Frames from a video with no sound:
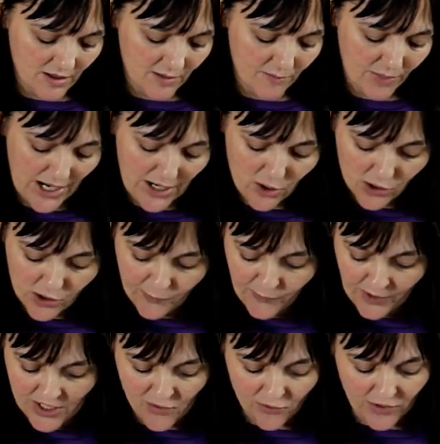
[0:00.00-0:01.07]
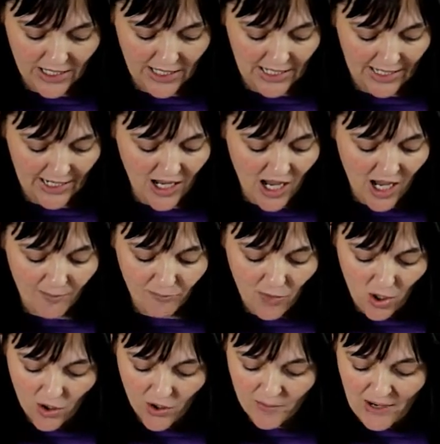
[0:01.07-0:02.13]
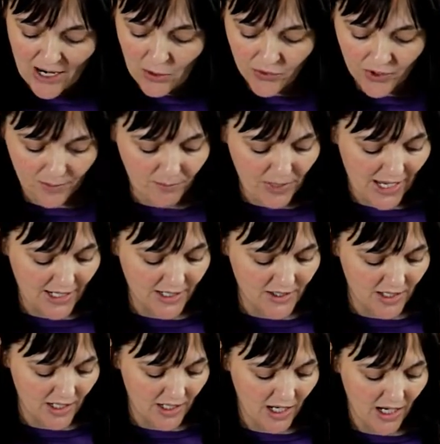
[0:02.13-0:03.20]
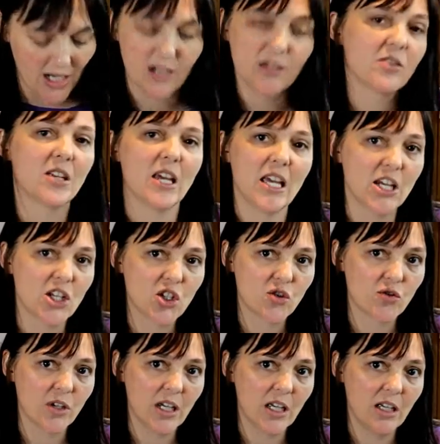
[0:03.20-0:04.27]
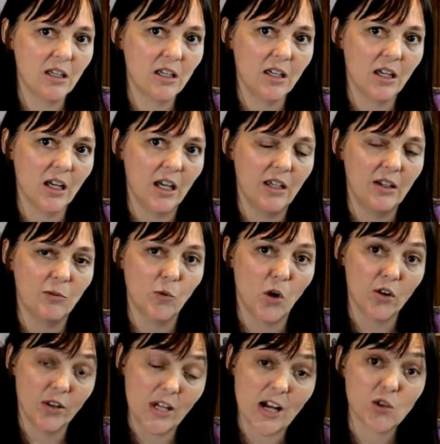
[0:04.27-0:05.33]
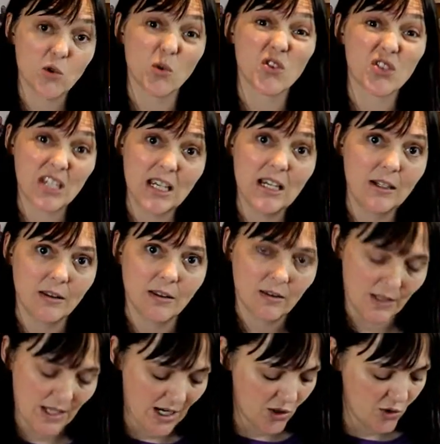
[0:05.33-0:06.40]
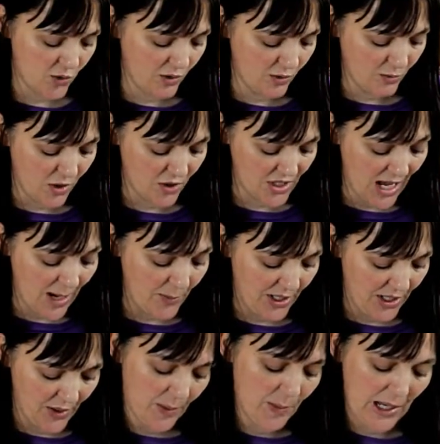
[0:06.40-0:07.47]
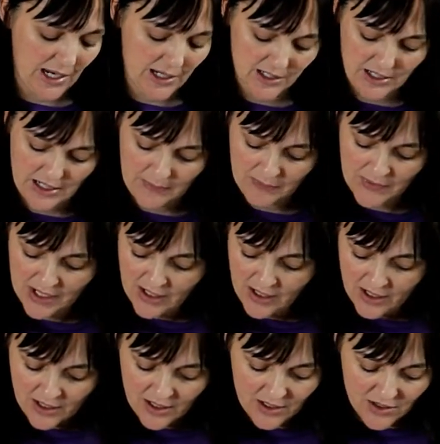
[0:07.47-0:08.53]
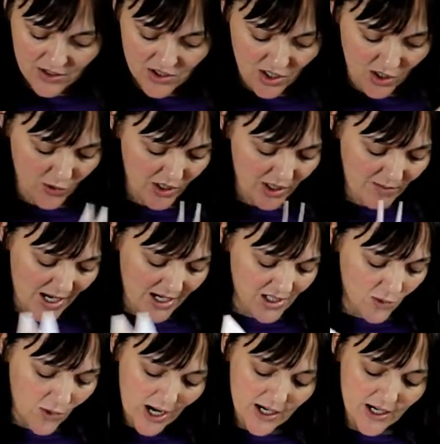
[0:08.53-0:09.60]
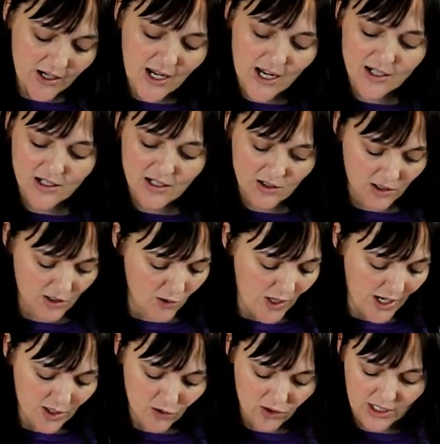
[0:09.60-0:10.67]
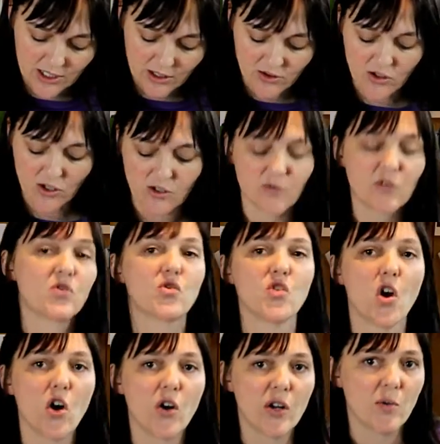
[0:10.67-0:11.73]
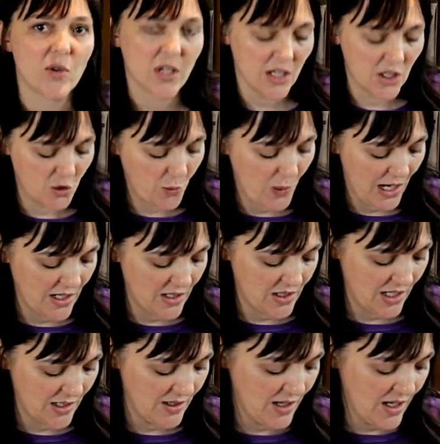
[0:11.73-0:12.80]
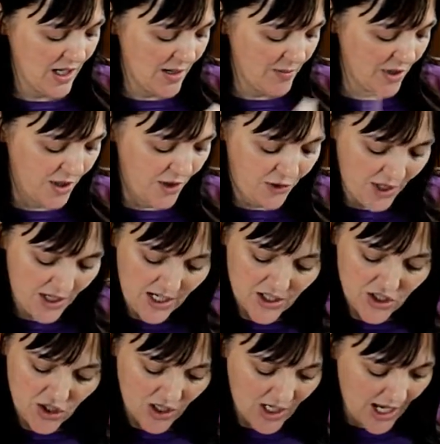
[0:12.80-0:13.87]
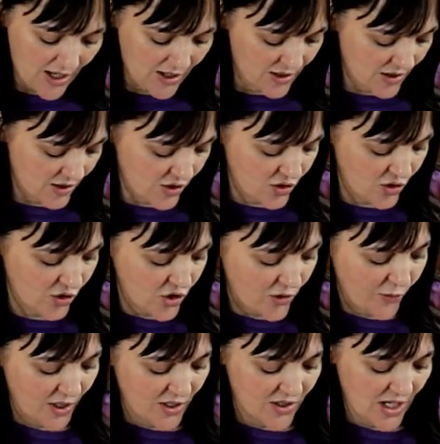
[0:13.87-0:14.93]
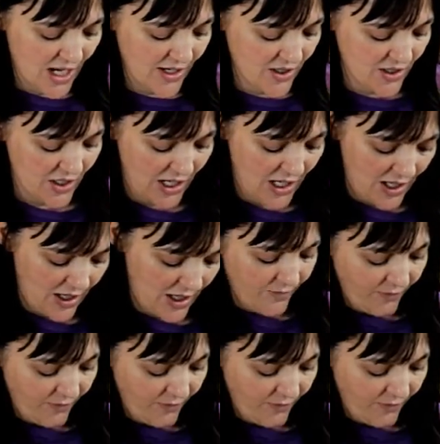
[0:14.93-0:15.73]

biographies really, and more about the painting and the history in what the actual scene, what's happening in the painting. So it makes quite a nice, quite good little sort of story with each painting. But the thing is, you get such fantastic